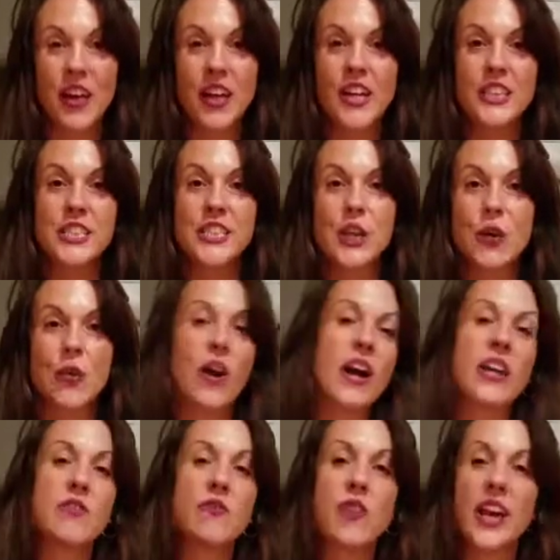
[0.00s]
So I
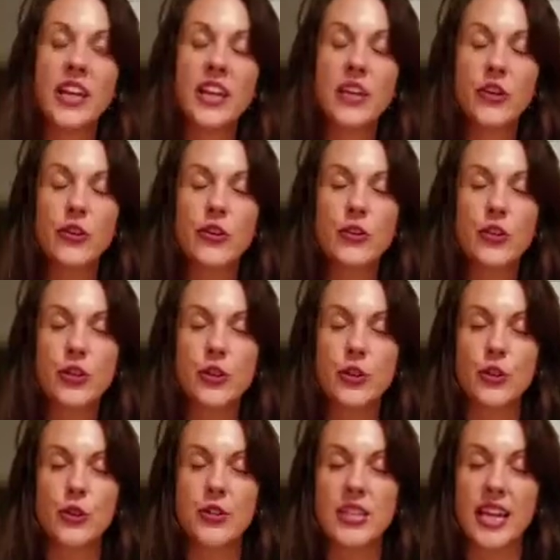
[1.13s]
invite you
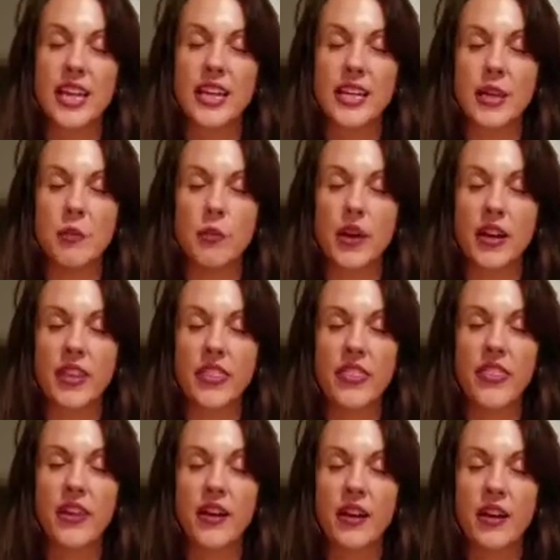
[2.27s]
to take a deep breath,
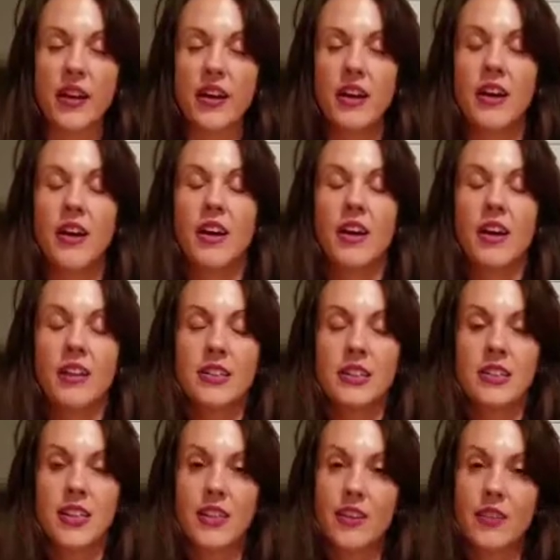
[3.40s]

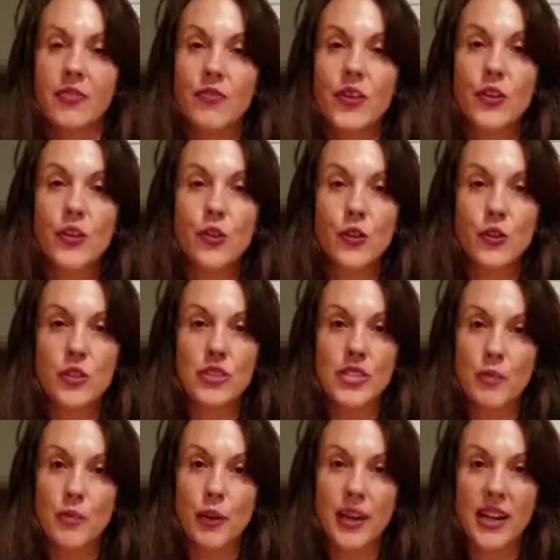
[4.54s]
take a few deep
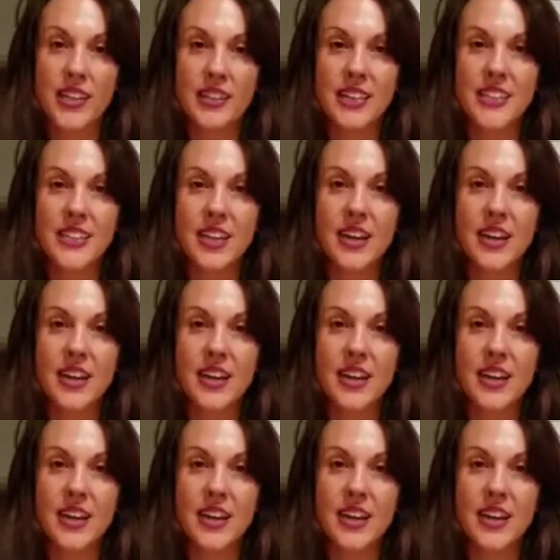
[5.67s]
breaths.